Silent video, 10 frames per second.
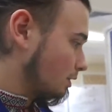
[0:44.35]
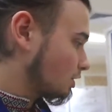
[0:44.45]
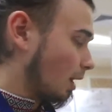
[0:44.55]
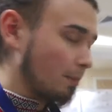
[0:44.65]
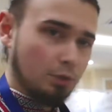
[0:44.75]

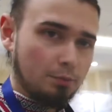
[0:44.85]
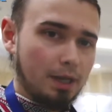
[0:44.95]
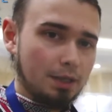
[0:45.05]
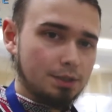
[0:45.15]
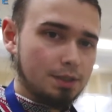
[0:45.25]
which
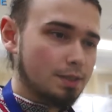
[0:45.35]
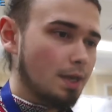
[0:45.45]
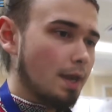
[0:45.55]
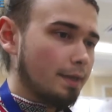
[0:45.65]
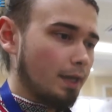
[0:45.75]
abnormalities
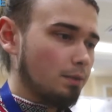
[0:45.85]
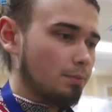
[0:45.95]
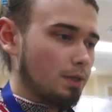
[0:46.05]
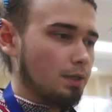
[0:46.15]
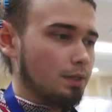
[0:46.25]

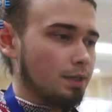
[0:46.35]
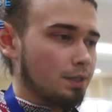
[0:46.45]
can be